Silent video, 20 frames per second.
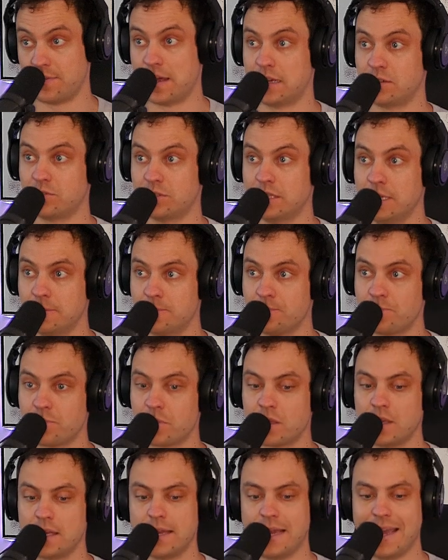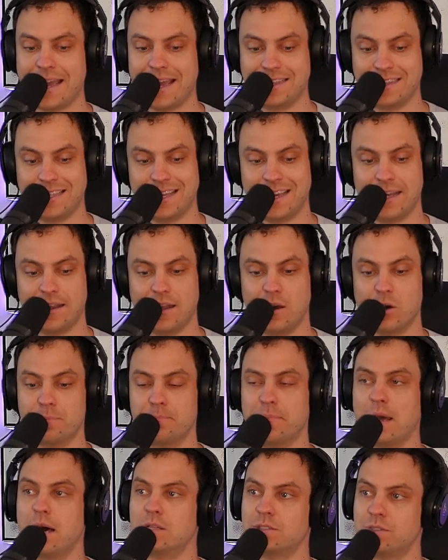Factory, right? And then I
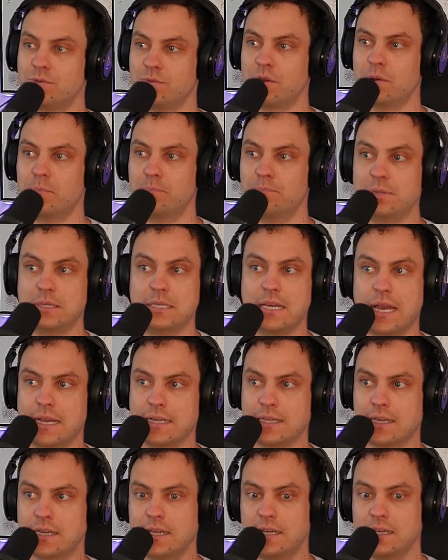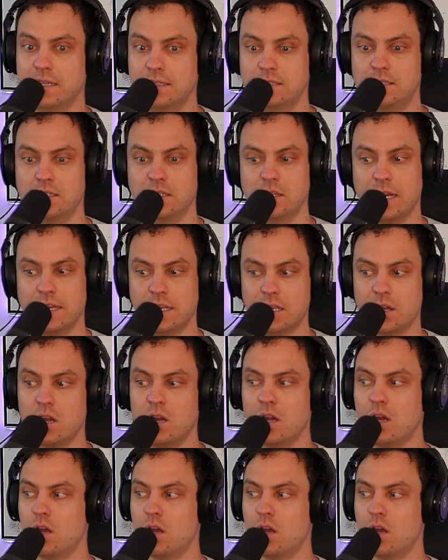would bounce from PA gig to like